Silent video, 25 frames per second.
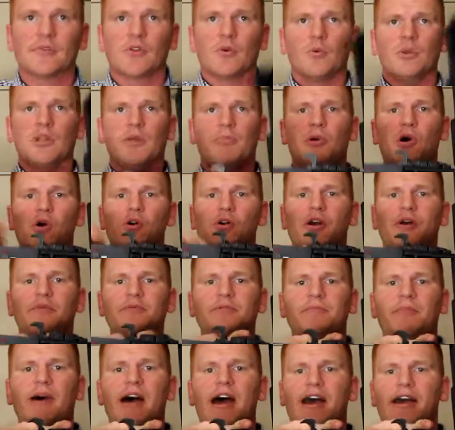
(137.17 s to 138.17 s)
When the bolt
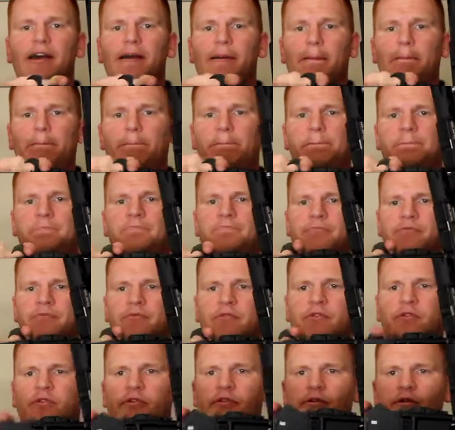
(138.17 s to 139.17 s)
comes back,
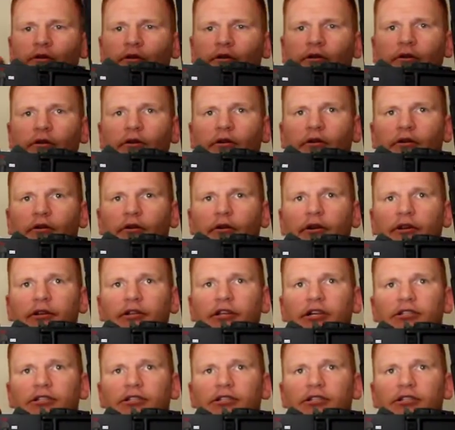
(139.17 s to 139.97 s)
it